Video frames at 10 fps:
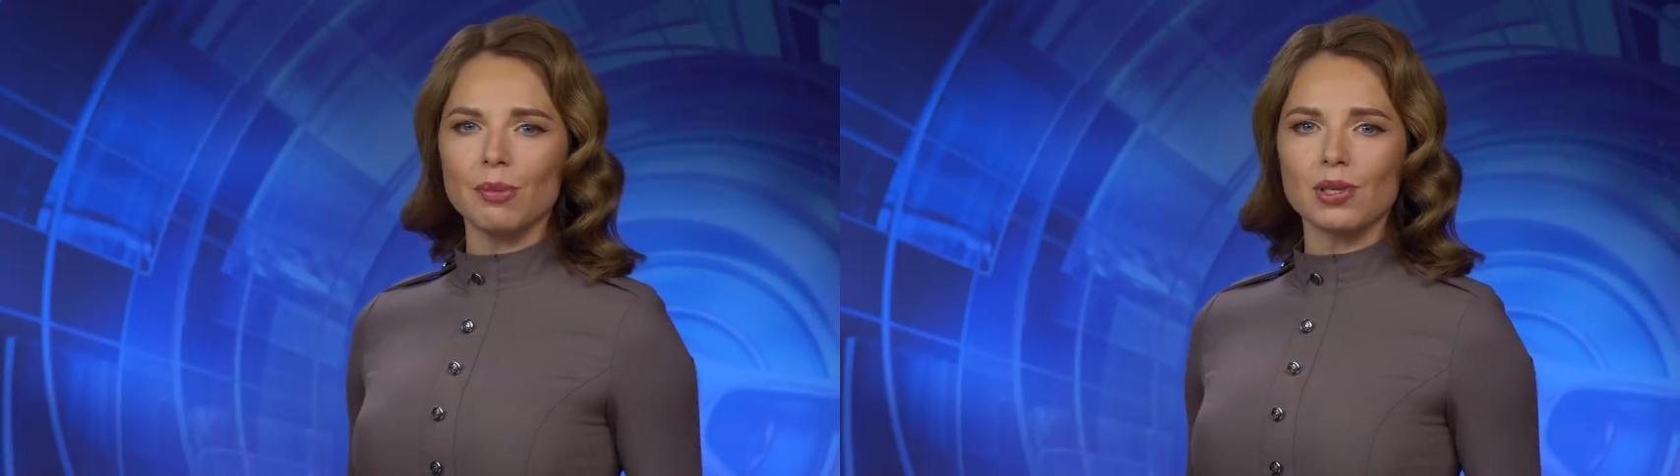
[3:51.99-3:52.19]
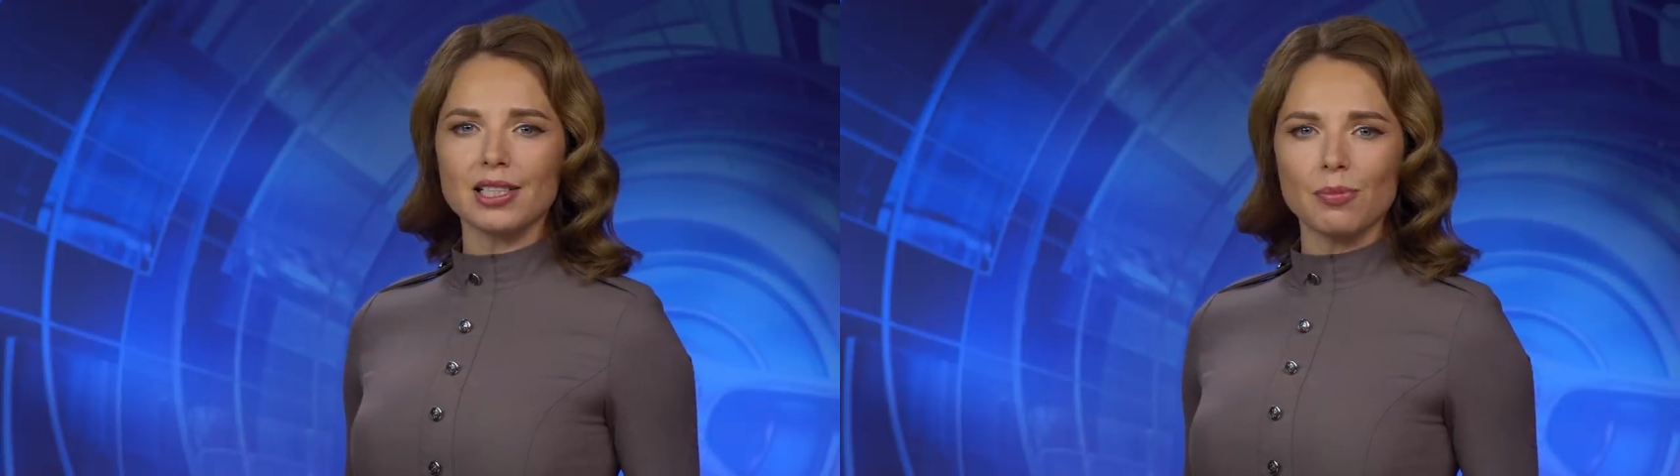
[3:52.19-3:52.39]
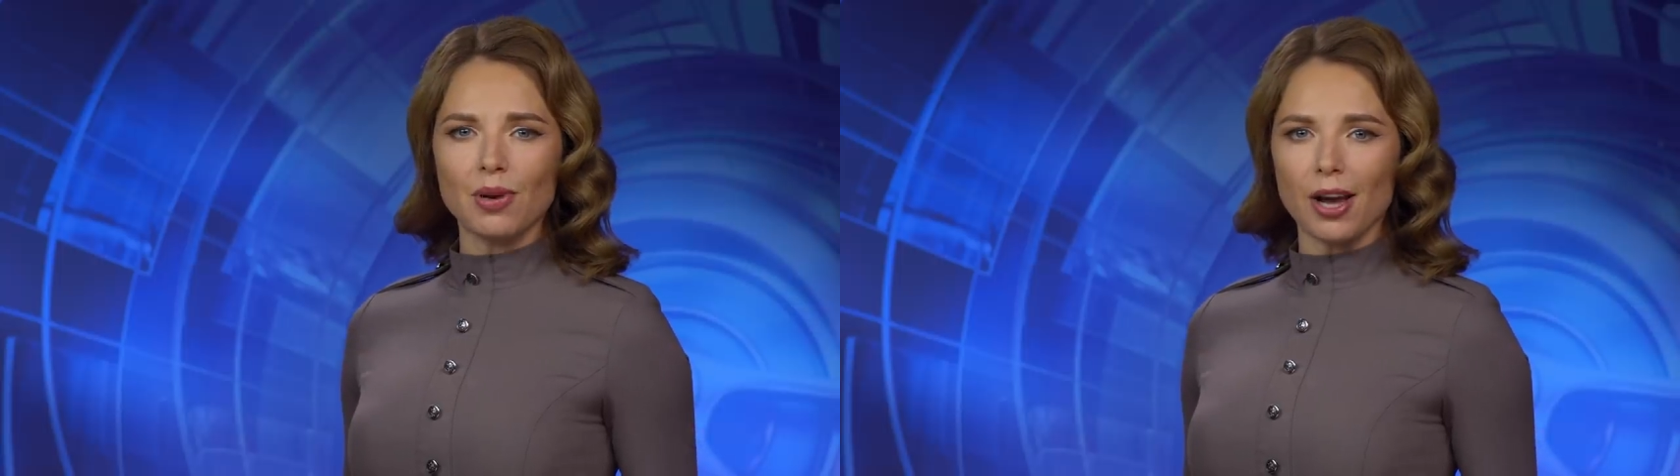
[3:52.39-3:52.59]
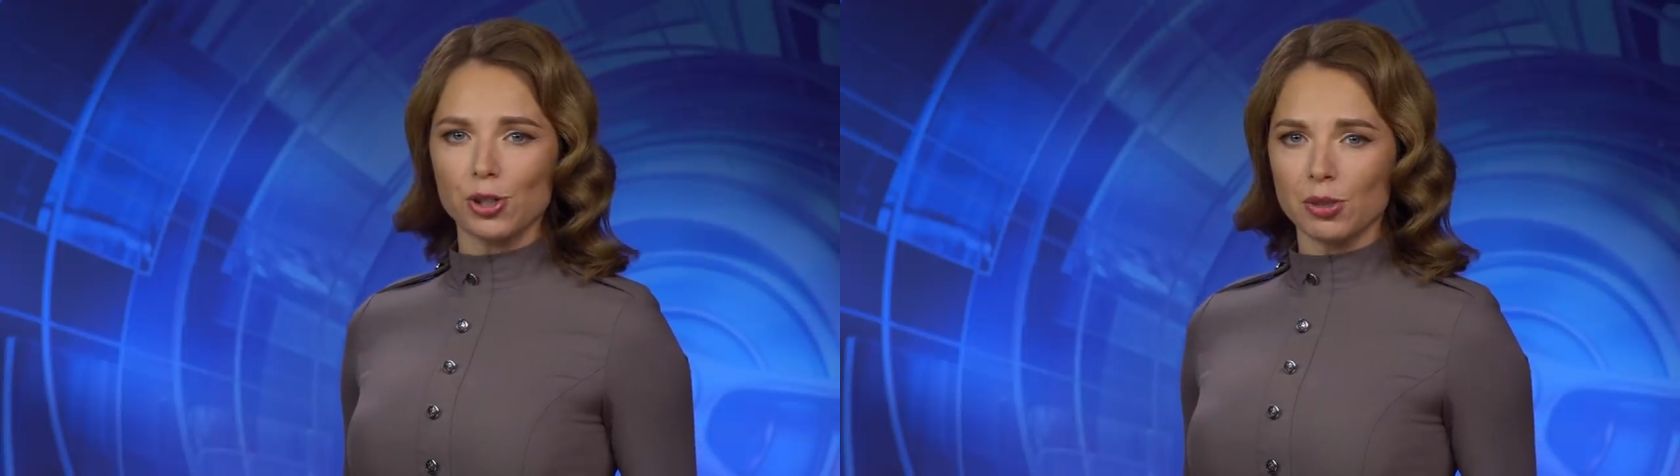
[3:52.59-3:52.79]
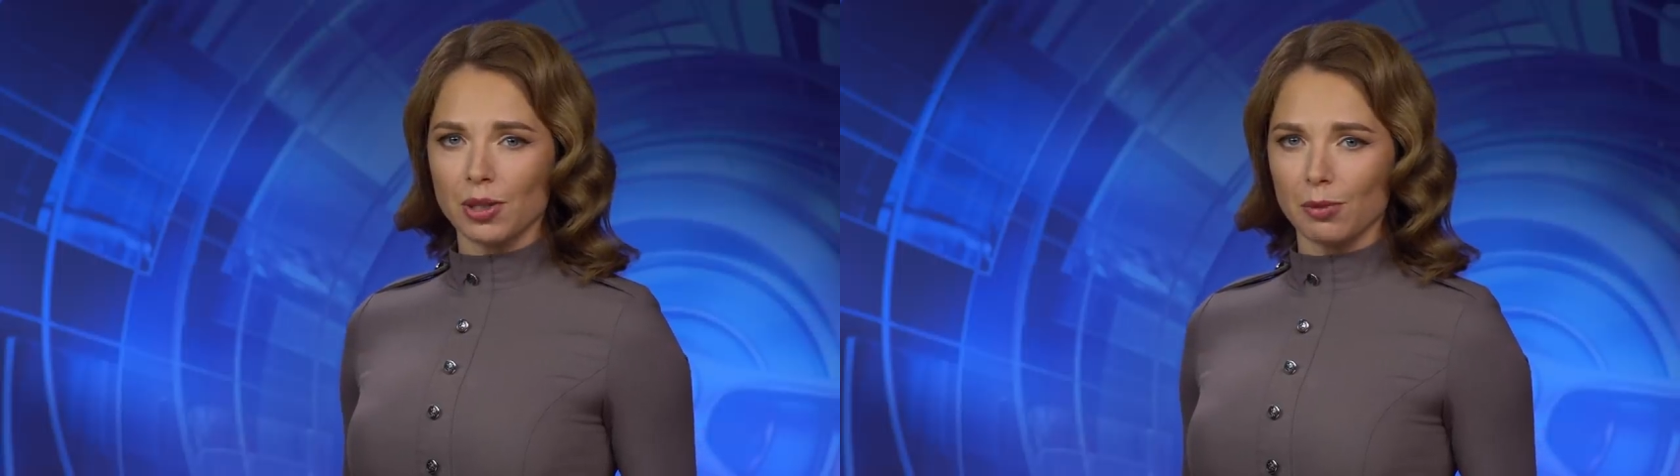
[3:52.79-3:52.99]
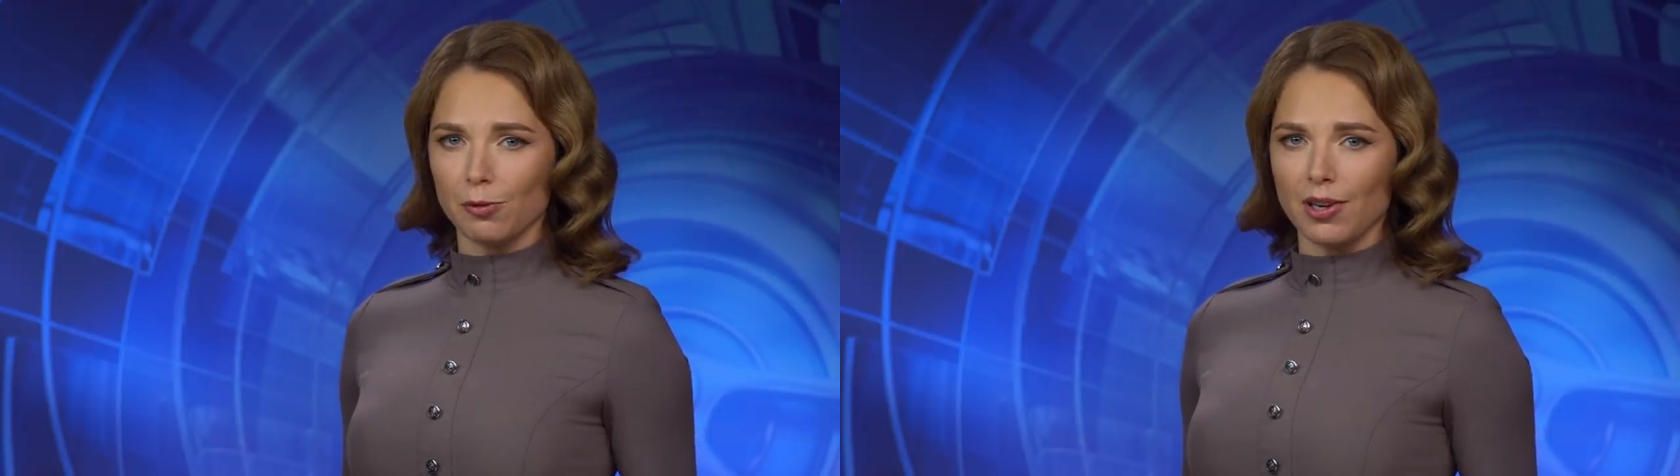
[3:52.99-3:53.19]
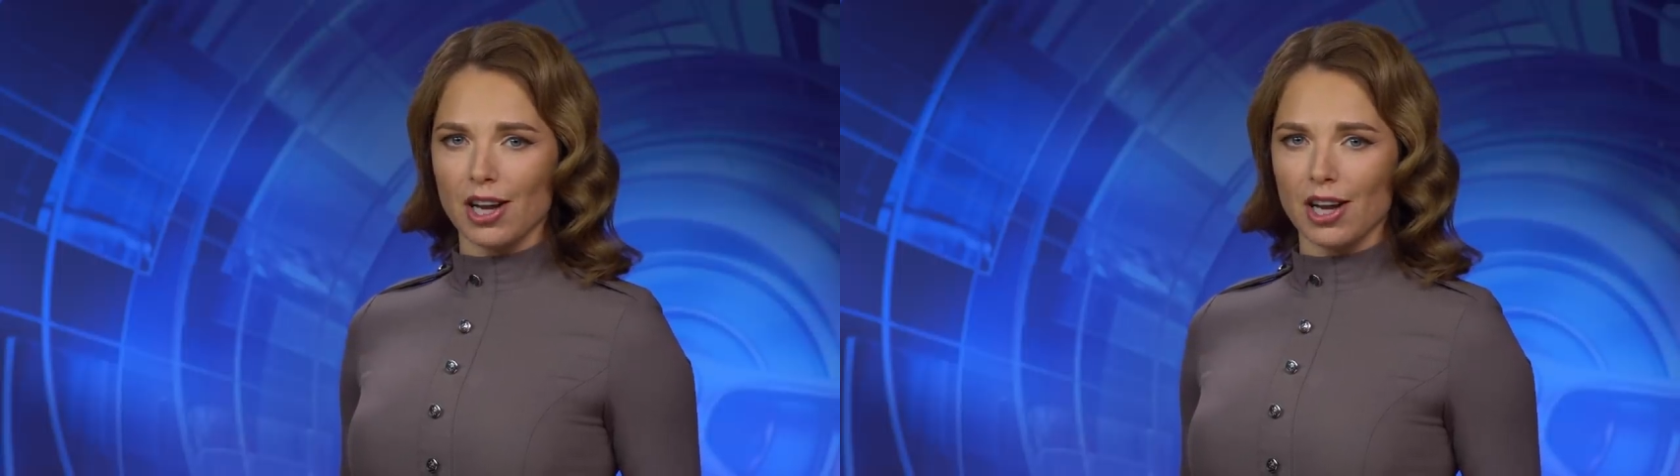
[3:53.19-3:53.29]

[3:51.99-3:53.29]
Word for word: for destroyer Le